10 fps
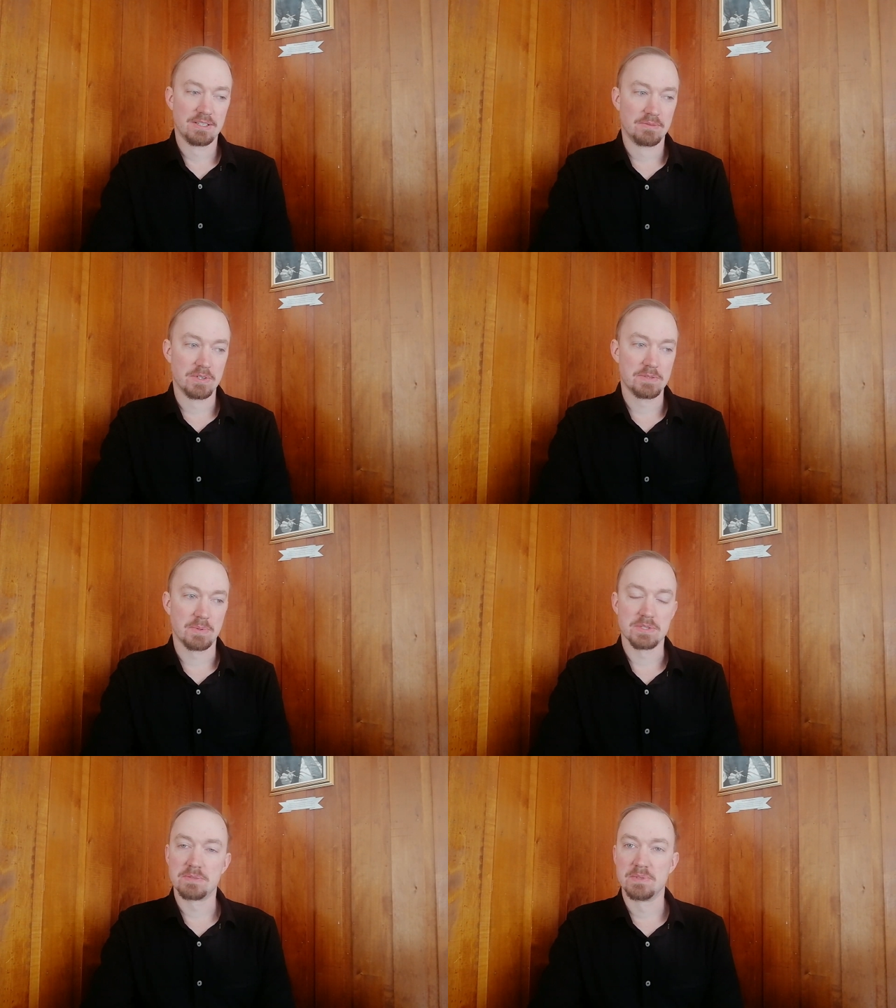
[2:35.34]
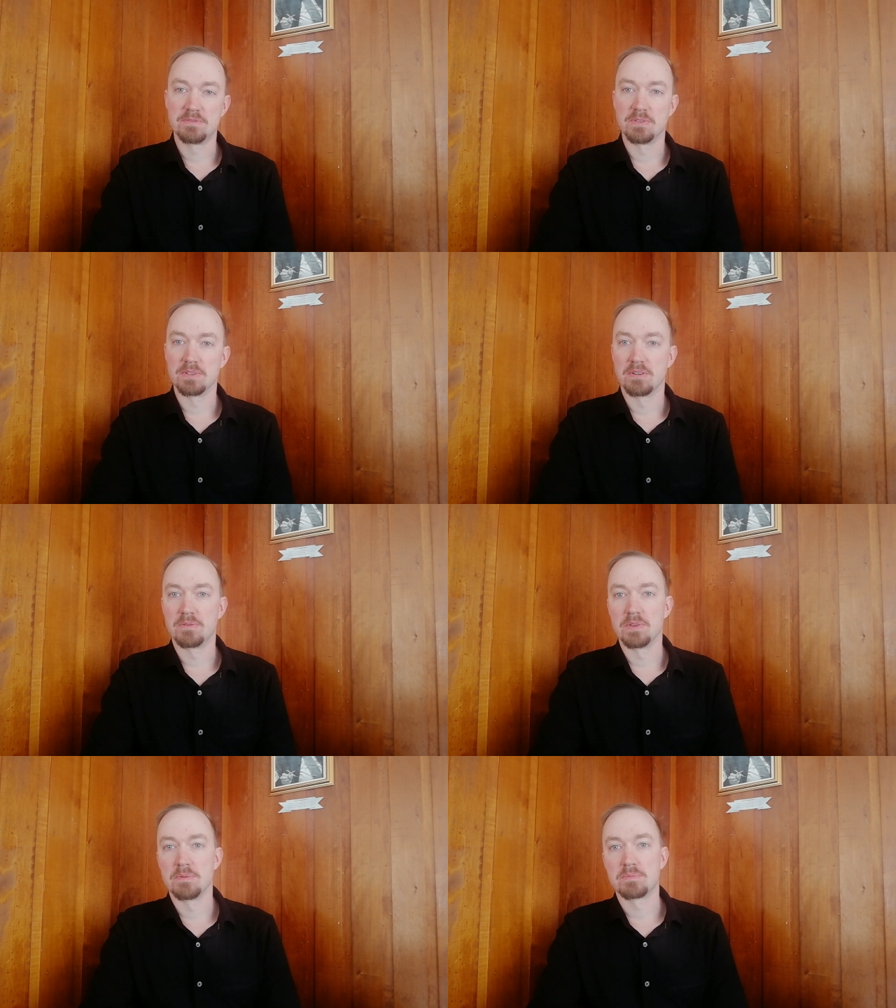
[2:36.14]
responsible for
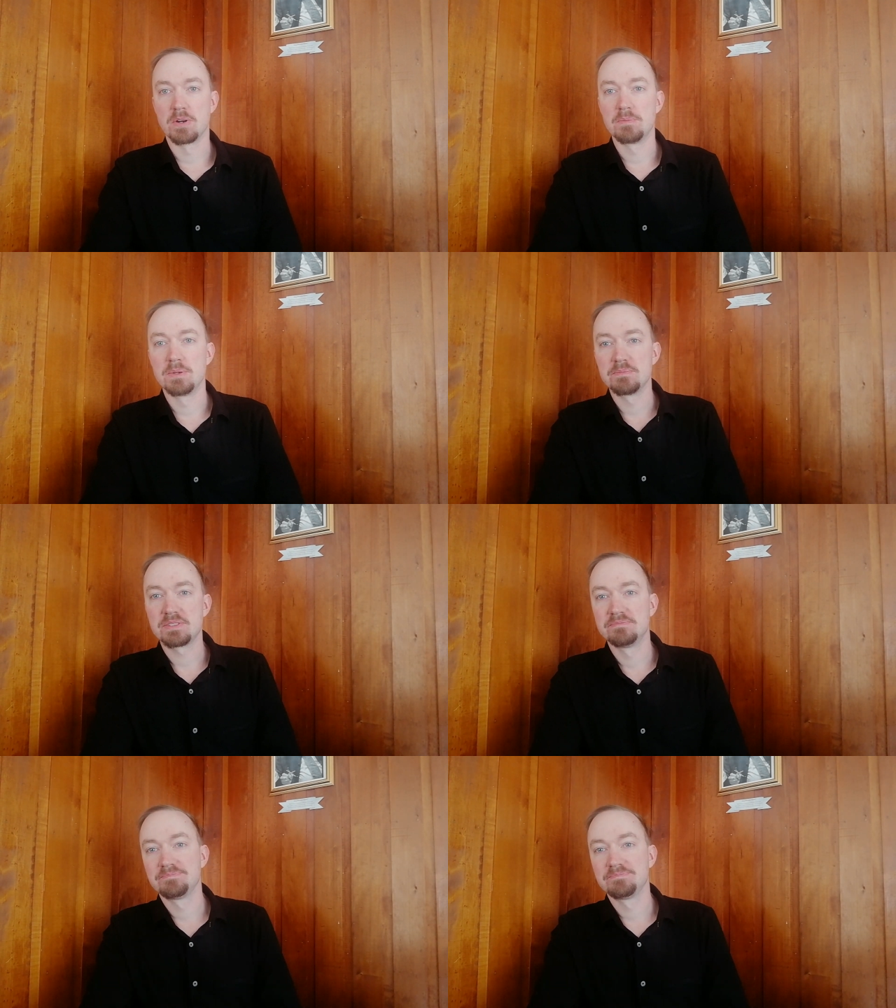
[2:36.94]
for the problems.